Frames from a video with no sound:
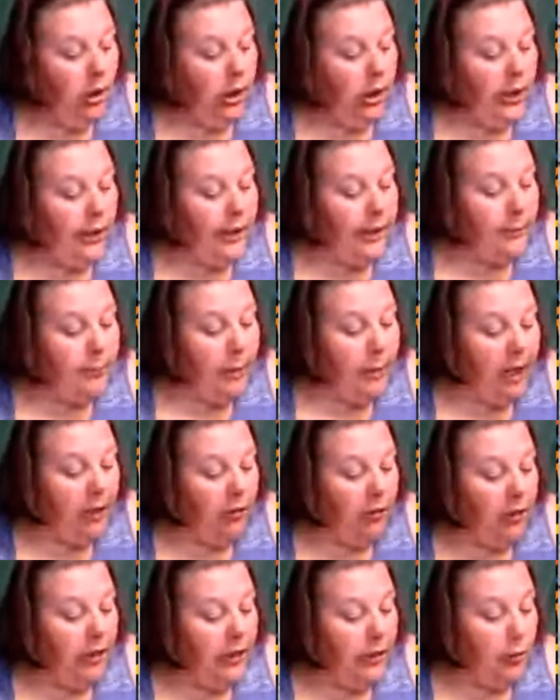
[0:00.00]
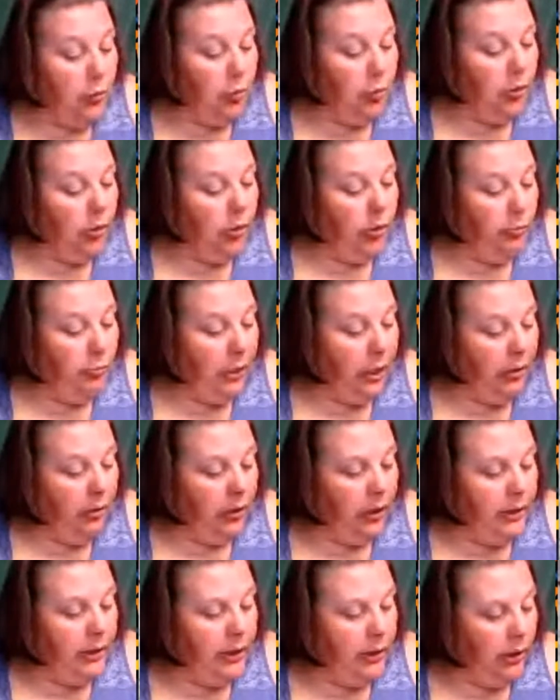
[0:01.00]
it is my crazy world, my
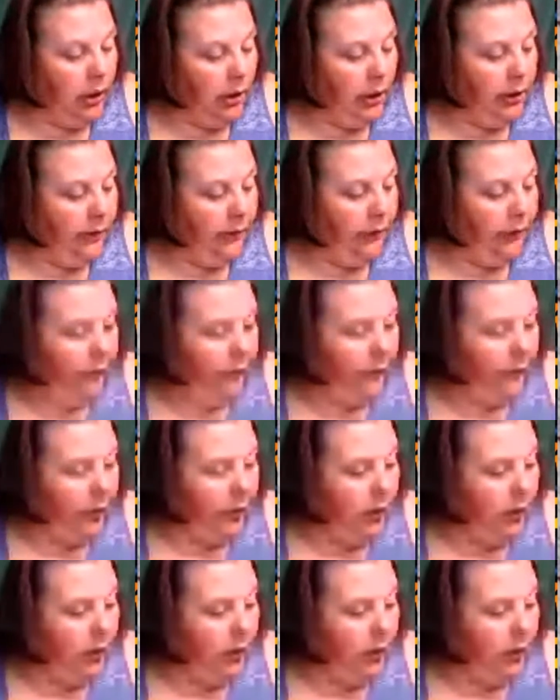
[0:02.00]
crazy life.